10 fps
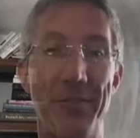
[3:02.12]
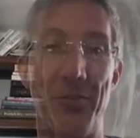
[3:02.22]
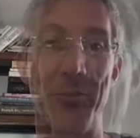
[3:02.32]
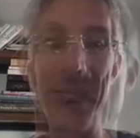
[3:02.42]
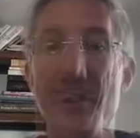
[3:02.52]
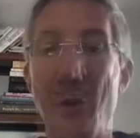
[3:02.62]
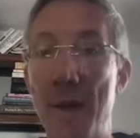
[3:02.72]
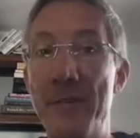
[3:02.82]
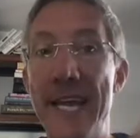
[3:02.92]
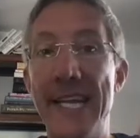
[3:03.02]
for me. So
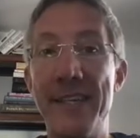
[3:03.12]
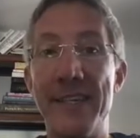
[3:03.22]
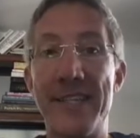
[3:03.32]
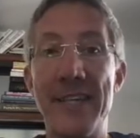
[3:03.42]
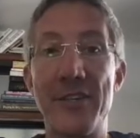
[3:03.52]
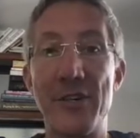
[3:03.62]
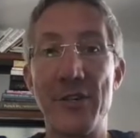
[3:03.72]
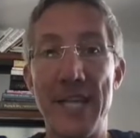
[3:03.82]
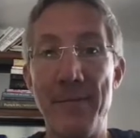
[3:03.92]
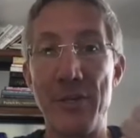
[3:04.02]
I'm taking the
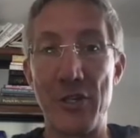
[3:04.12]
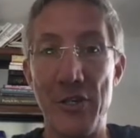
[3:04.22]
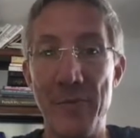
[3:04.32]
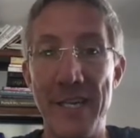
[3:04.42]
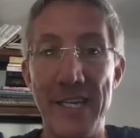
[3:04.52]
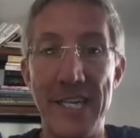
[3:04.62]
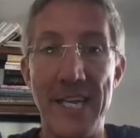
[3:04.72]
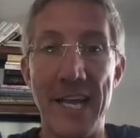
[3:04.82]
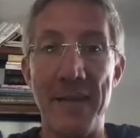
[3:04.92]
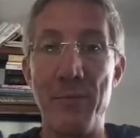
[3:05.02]
sensor, temperature,
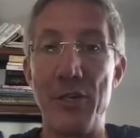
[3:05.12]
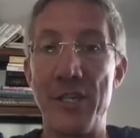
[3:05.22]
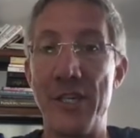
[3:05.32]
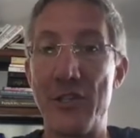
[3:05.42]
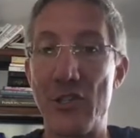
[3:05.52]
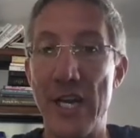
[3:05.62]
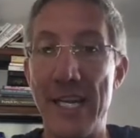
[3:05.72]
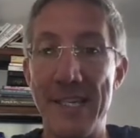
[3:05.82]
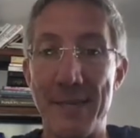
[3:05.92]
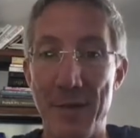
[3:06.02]
humidity, and I'm pushing it straight
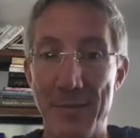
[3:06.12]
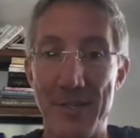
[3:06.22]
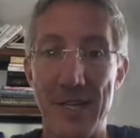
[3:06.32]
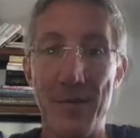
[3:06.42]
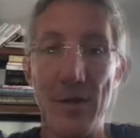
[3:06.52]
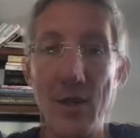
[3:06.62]
into PubSub.